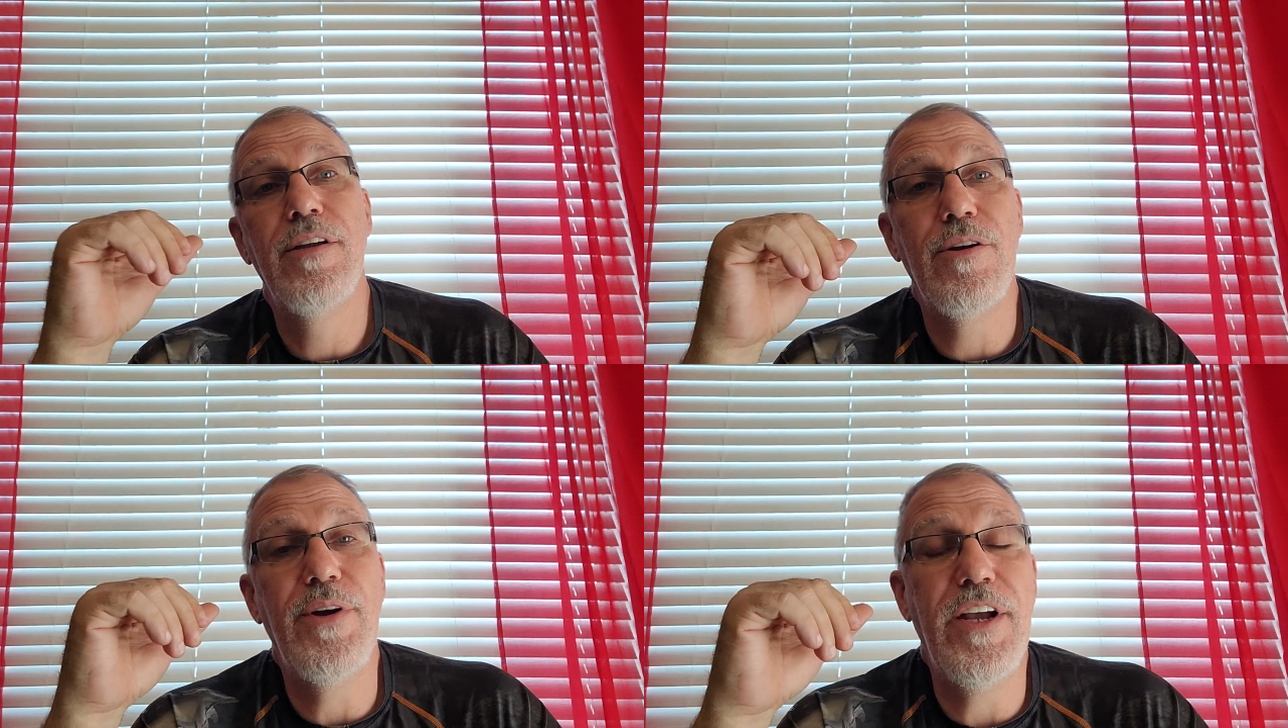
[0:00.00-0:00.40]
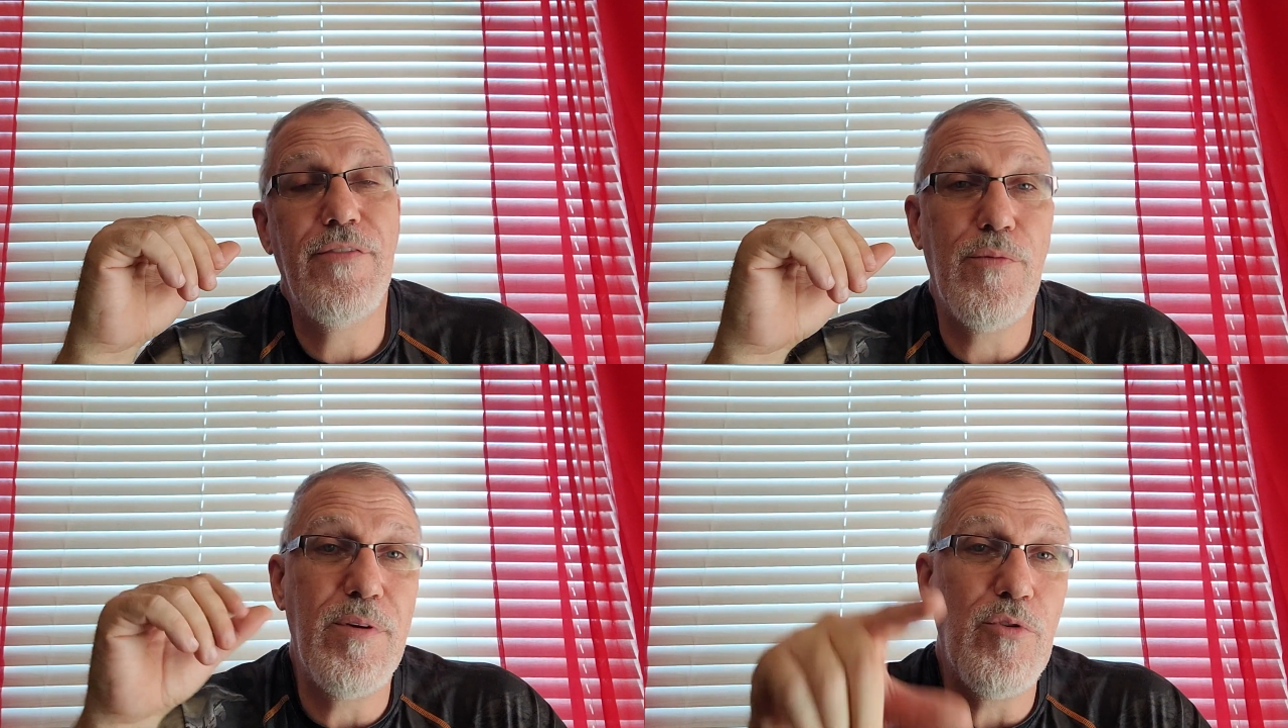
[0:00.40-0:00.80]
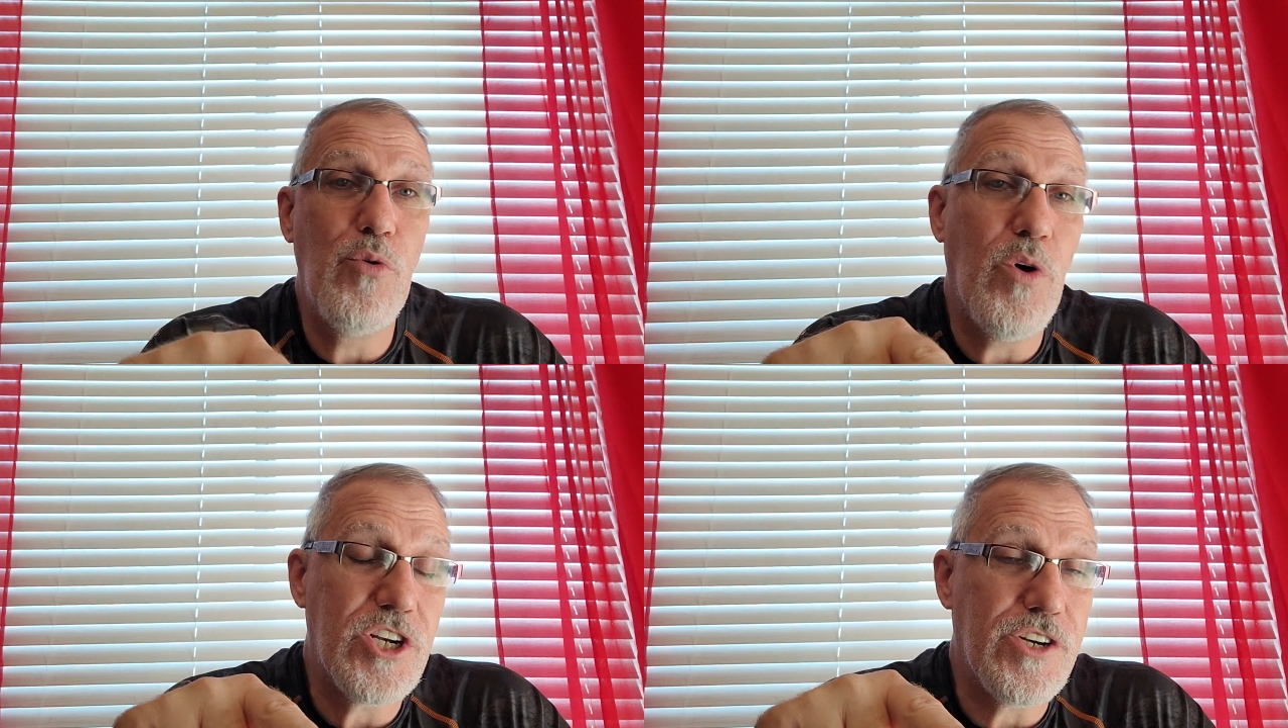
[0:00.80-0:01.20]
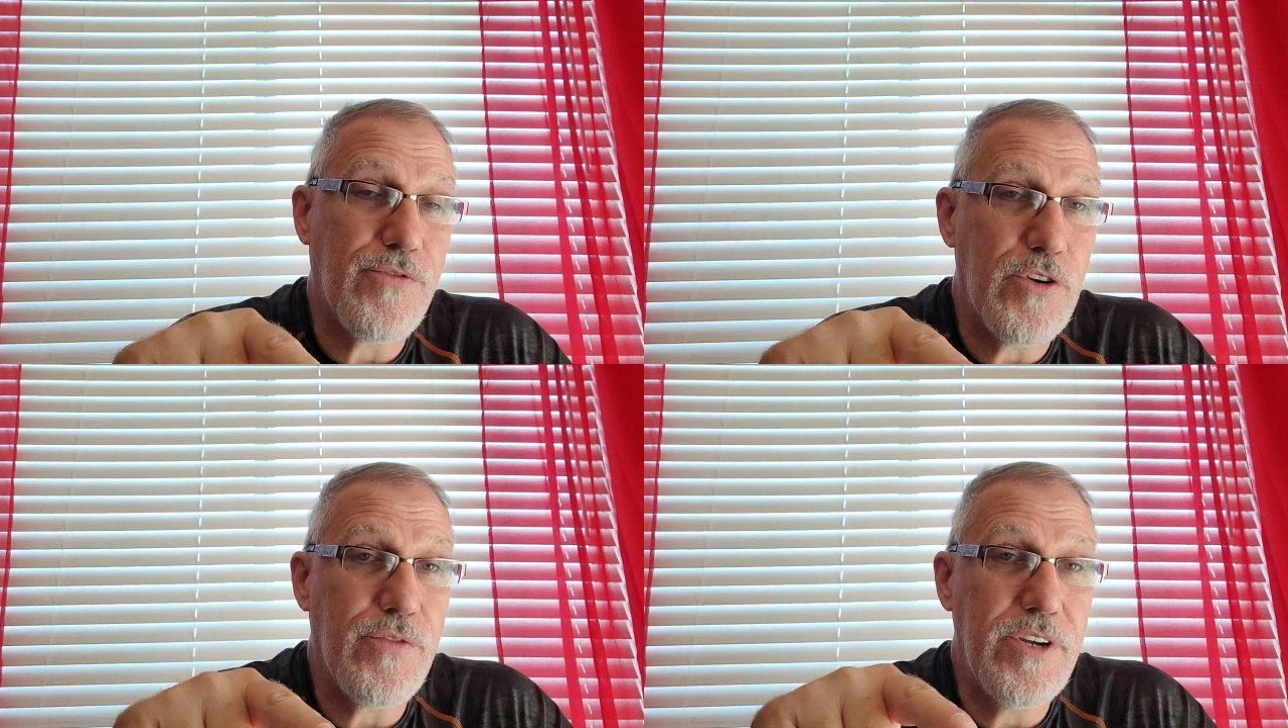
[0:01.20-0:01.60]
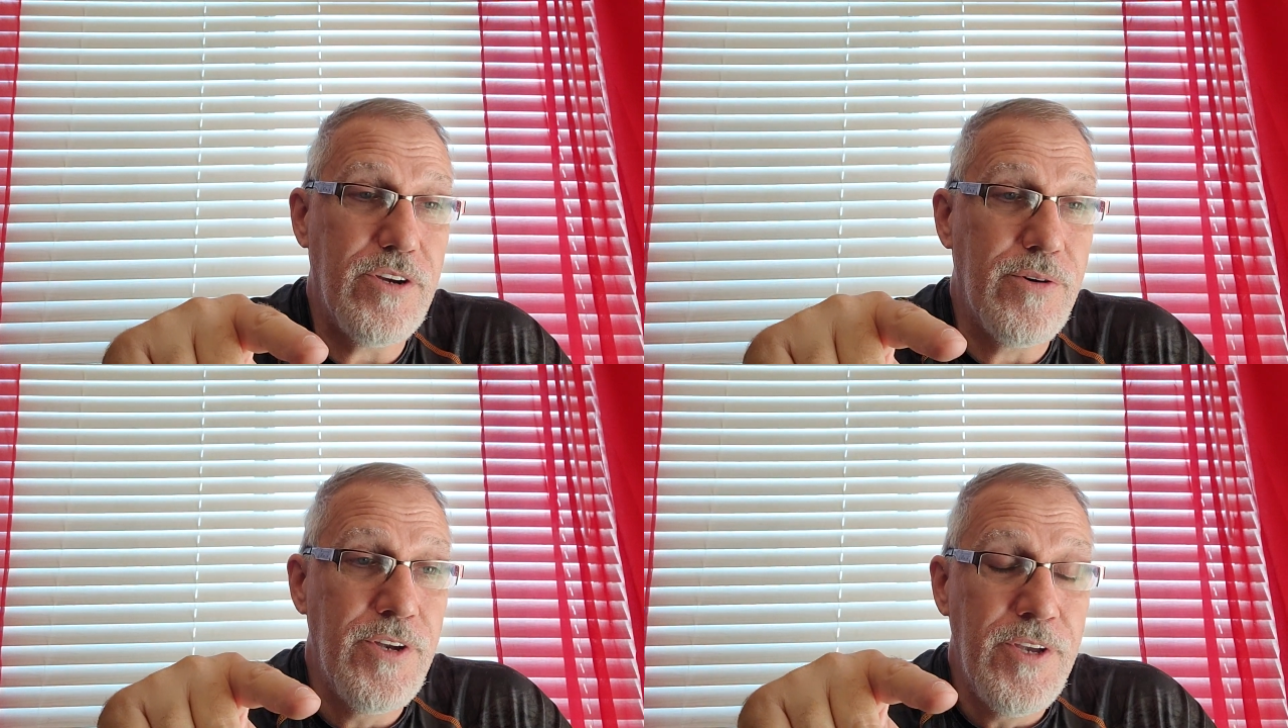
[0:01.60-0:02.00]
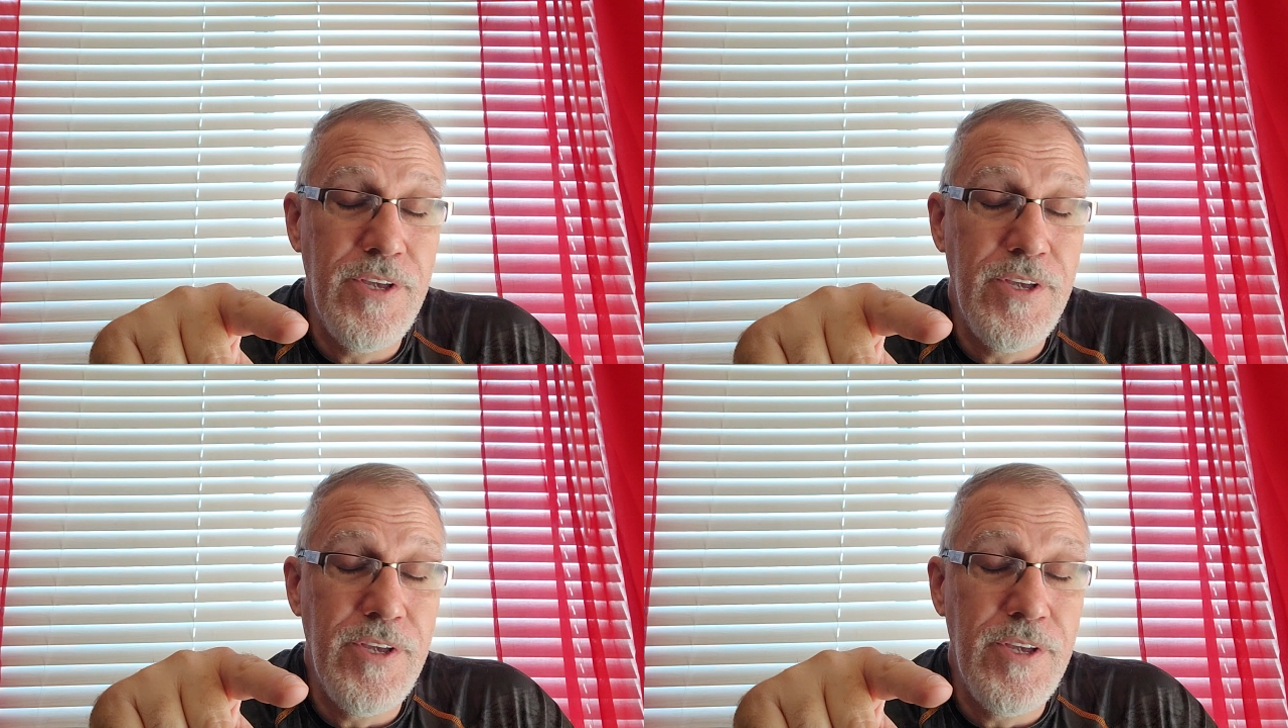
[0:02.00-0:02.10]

go ahead. For people who watched the first video,